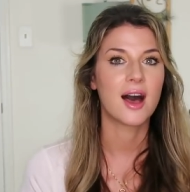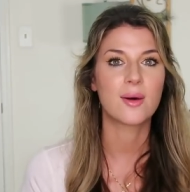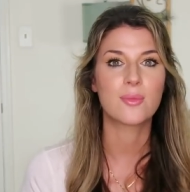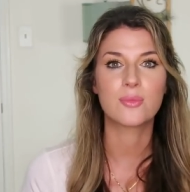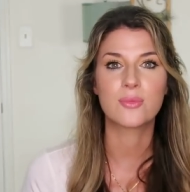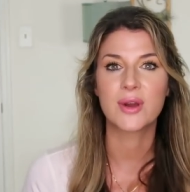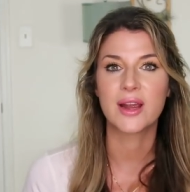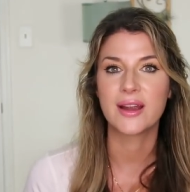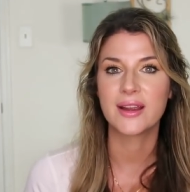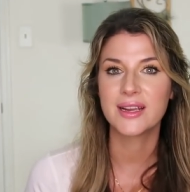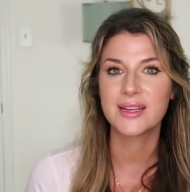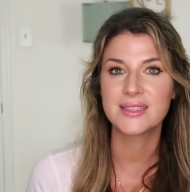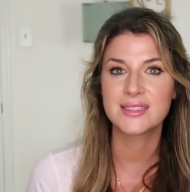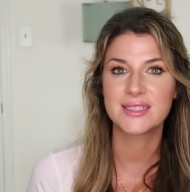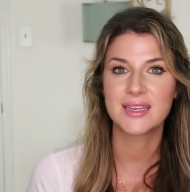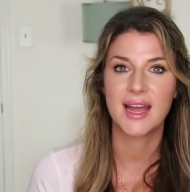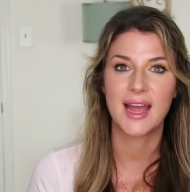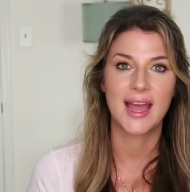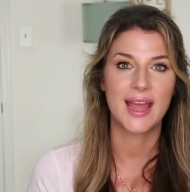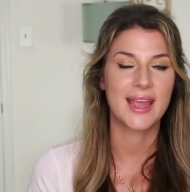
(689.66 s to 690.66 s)
I'm wearing
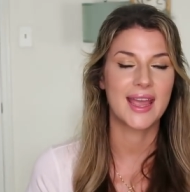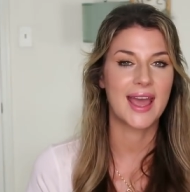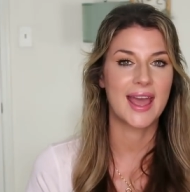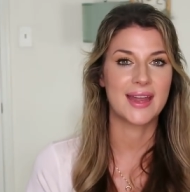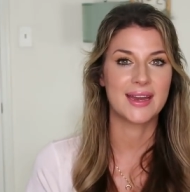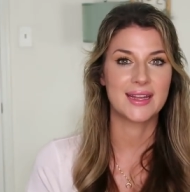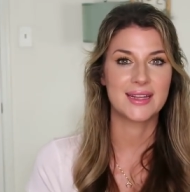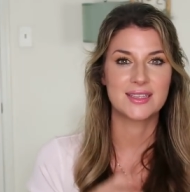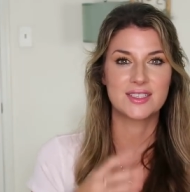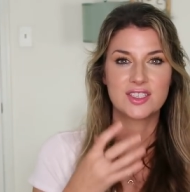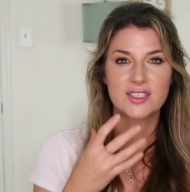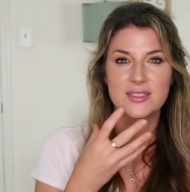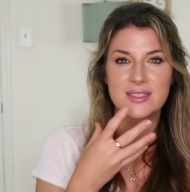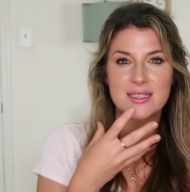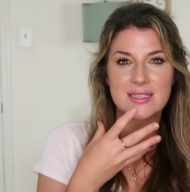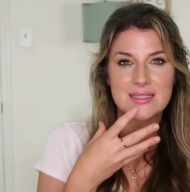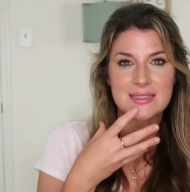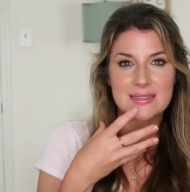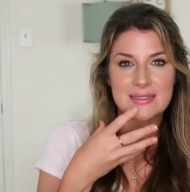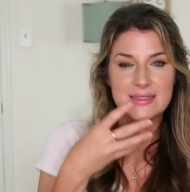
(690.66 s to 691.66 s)
it today and it's
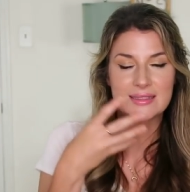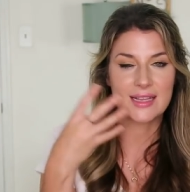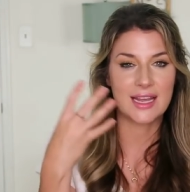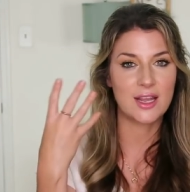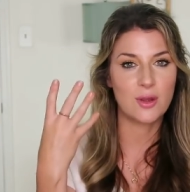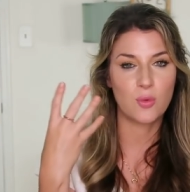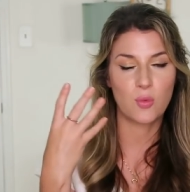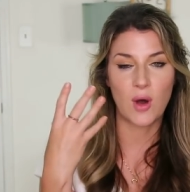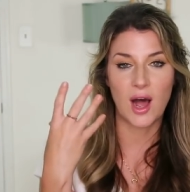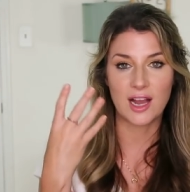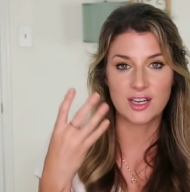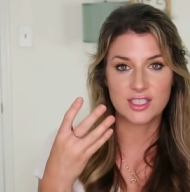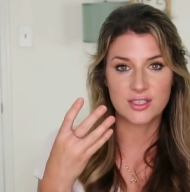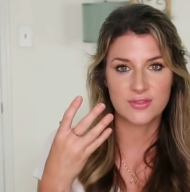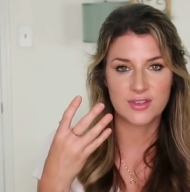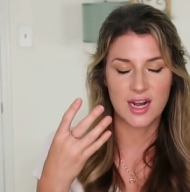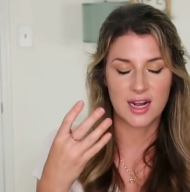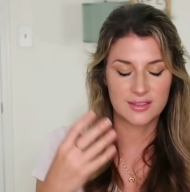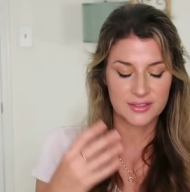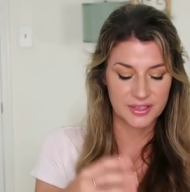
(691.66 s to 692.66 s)
just this light
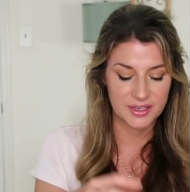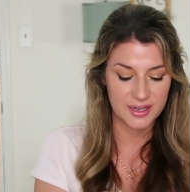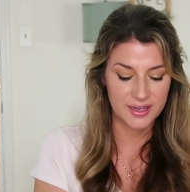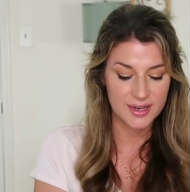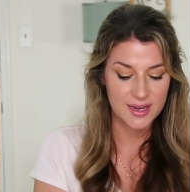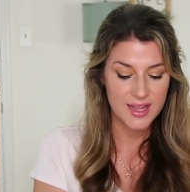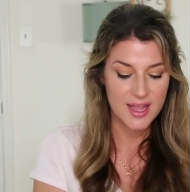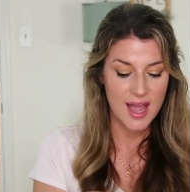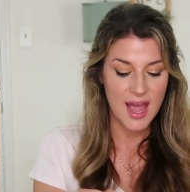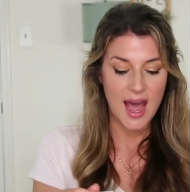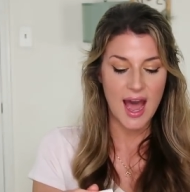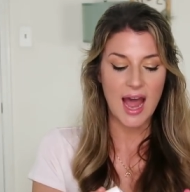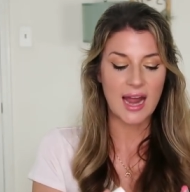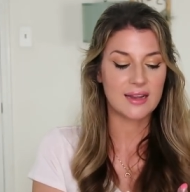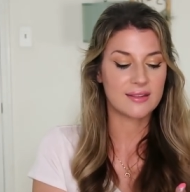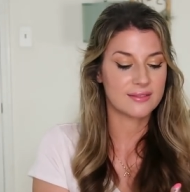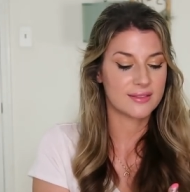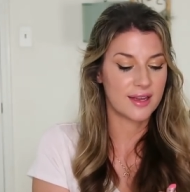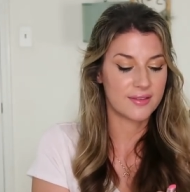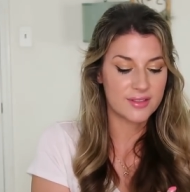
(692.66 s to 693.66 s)
wash of color.
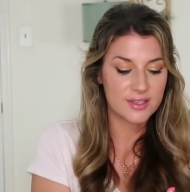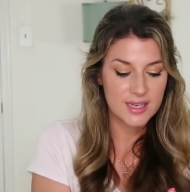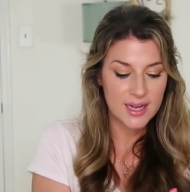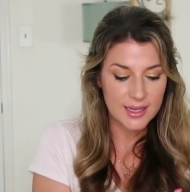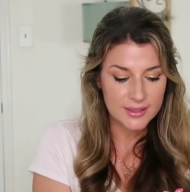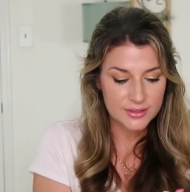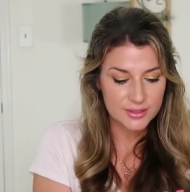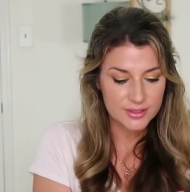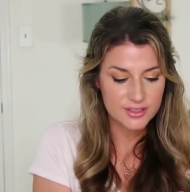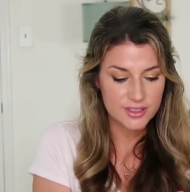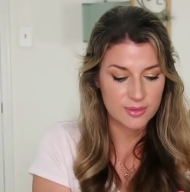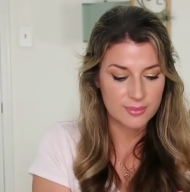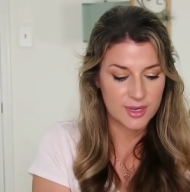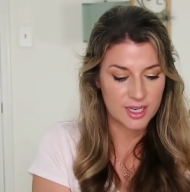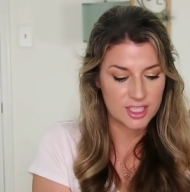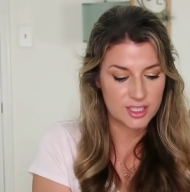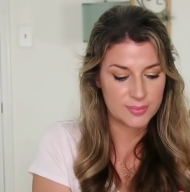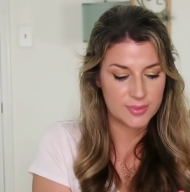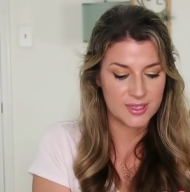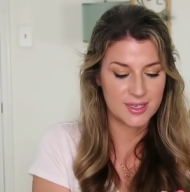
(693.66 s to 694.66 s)
I love the color so
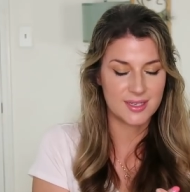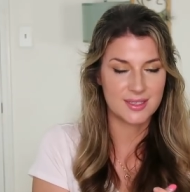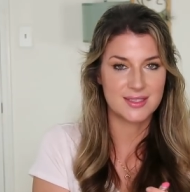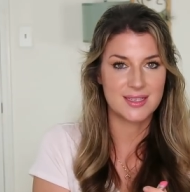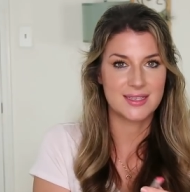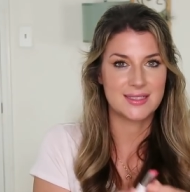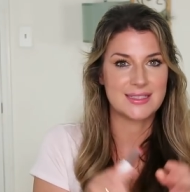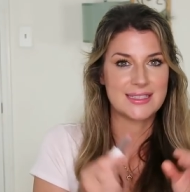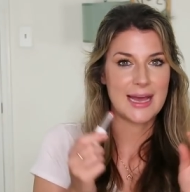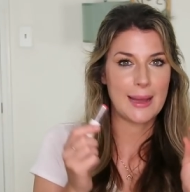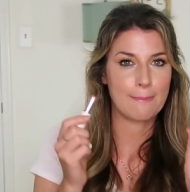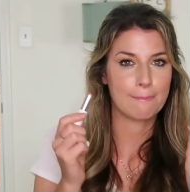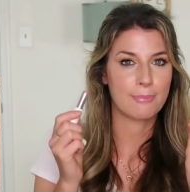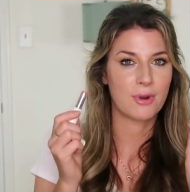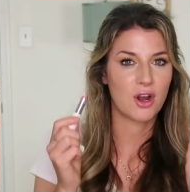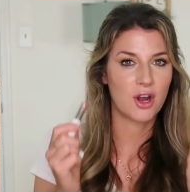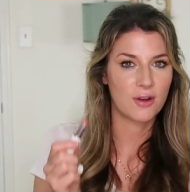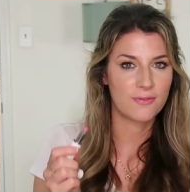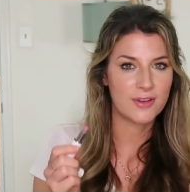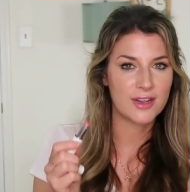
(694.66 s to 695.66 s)
much because it's
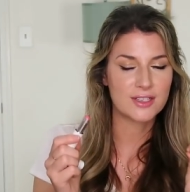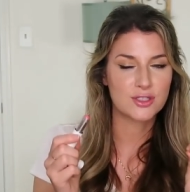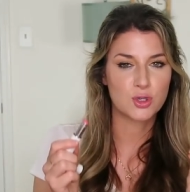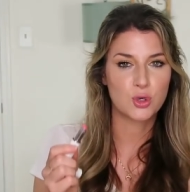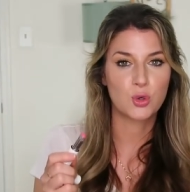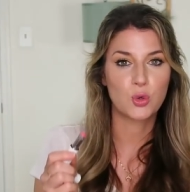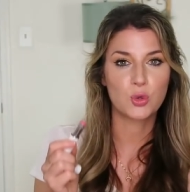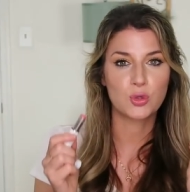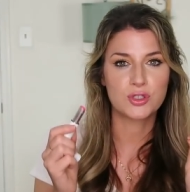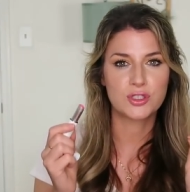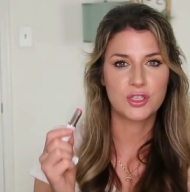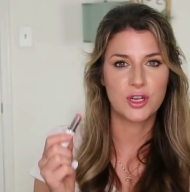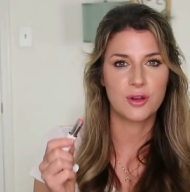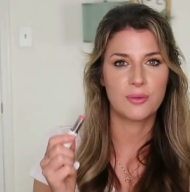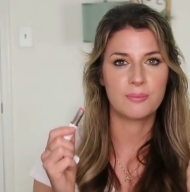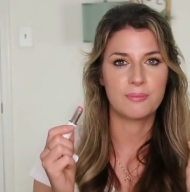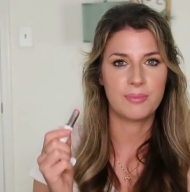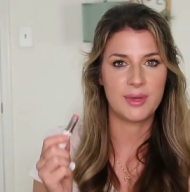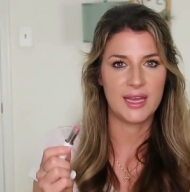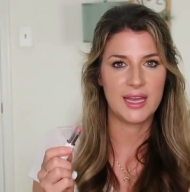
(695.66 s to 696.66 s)
that perfect cool
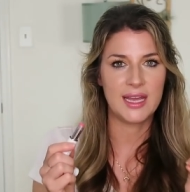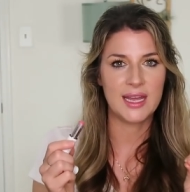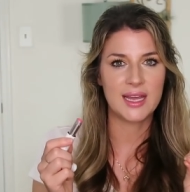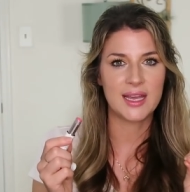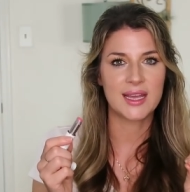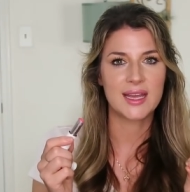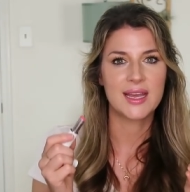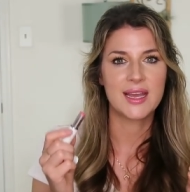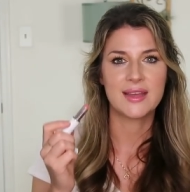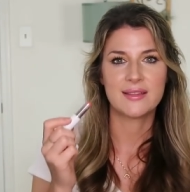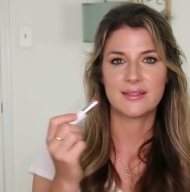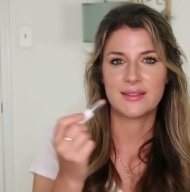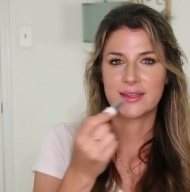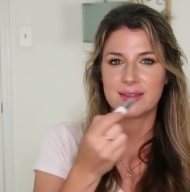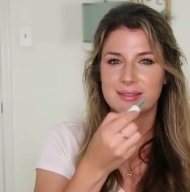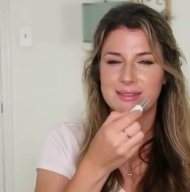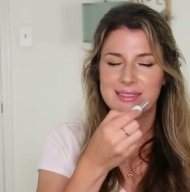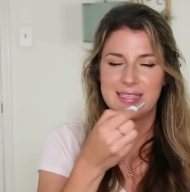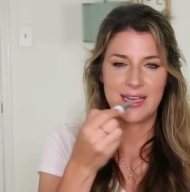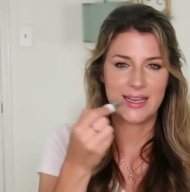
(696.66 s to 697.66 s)
tone pink
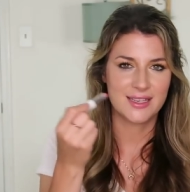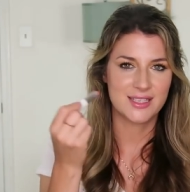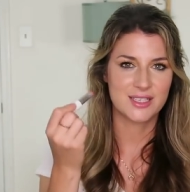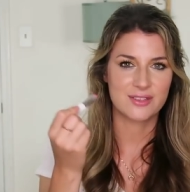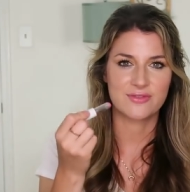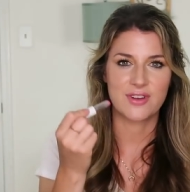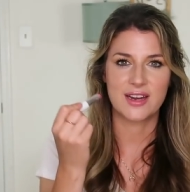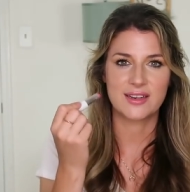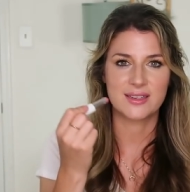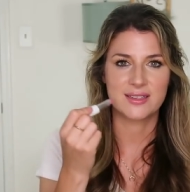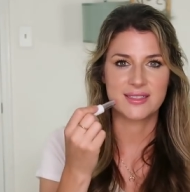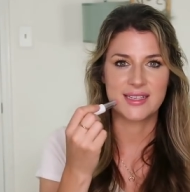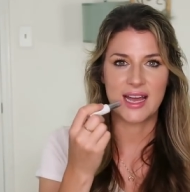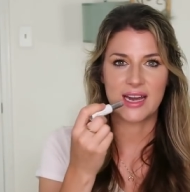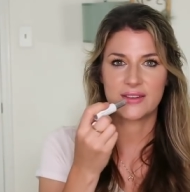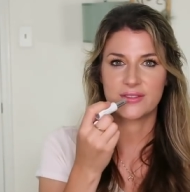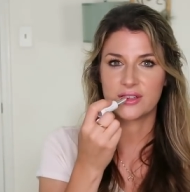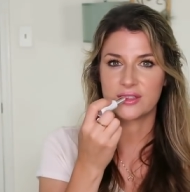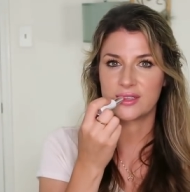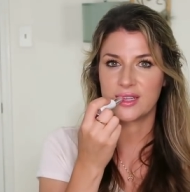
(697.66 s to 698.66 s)
that takes the redness
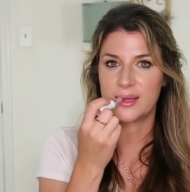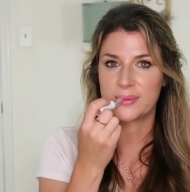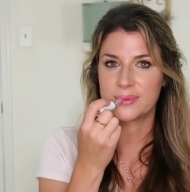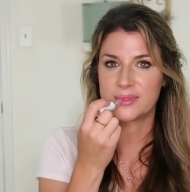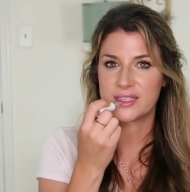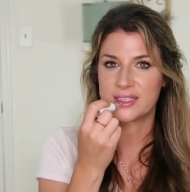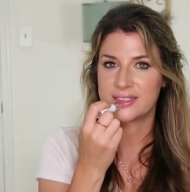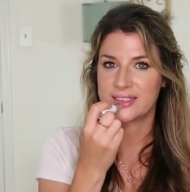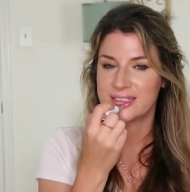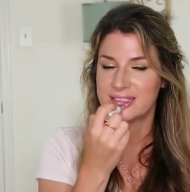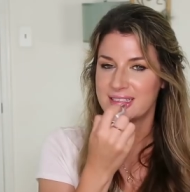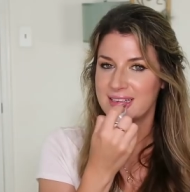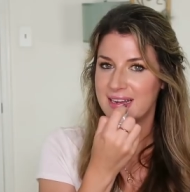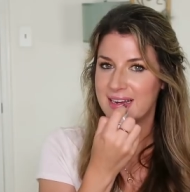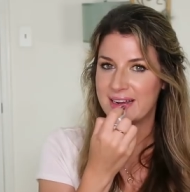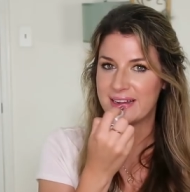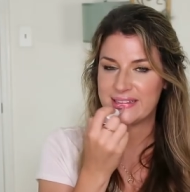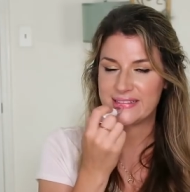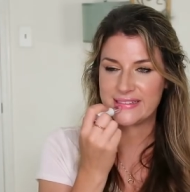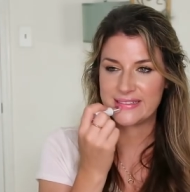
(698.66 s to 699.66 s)
out of your lips and just
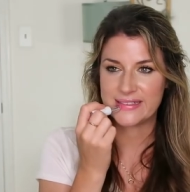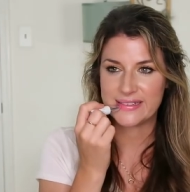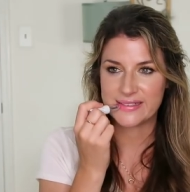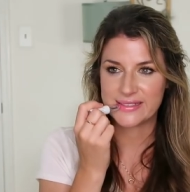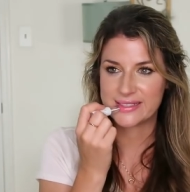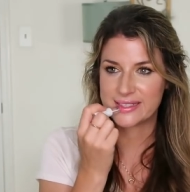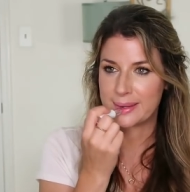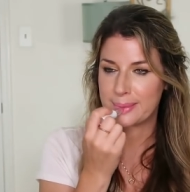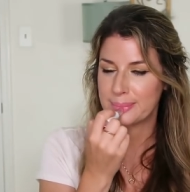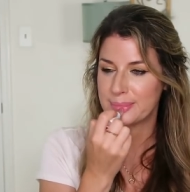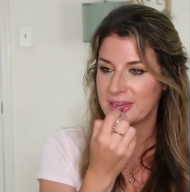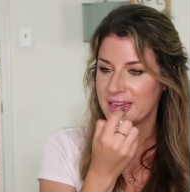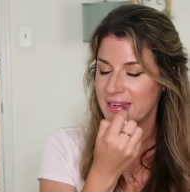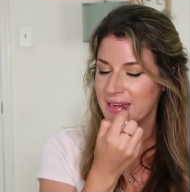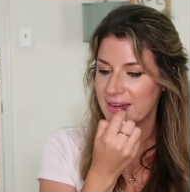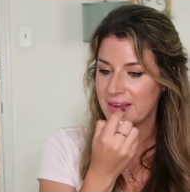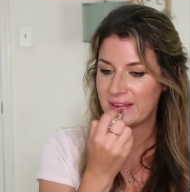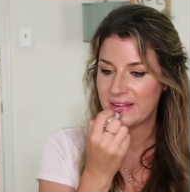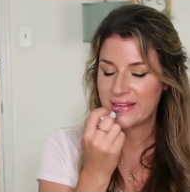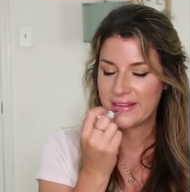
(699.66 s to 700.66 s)
adds a little
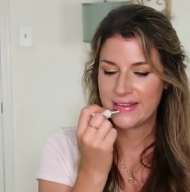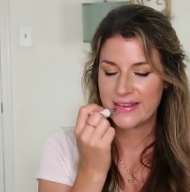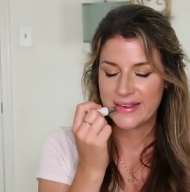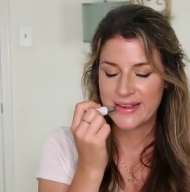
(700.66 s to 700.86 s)
something.